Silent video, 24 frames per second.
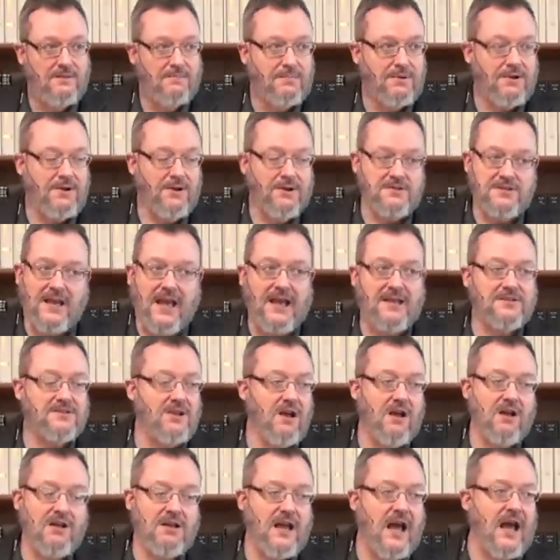Because I
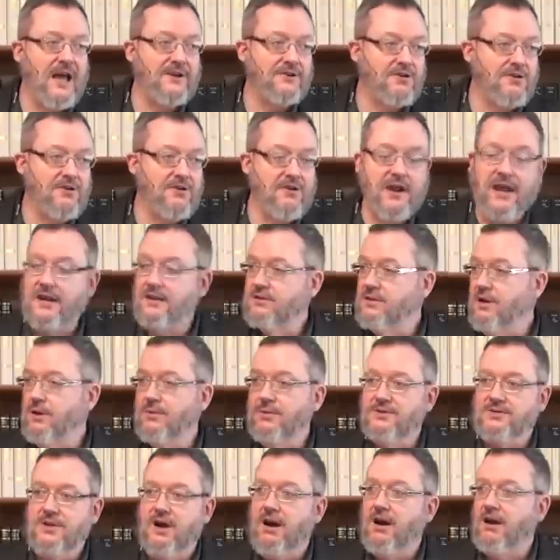saw God create
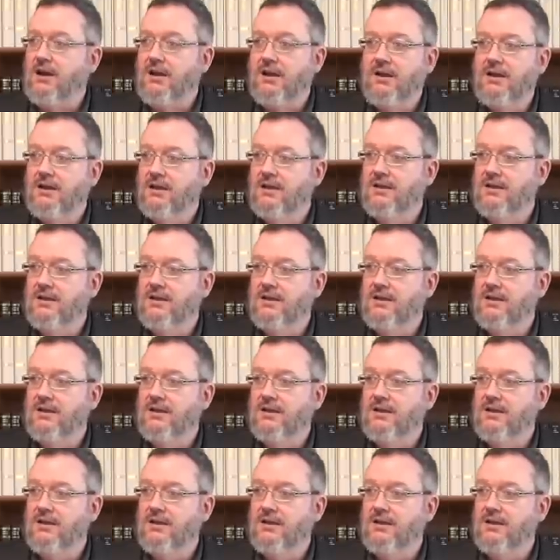Noah's Ark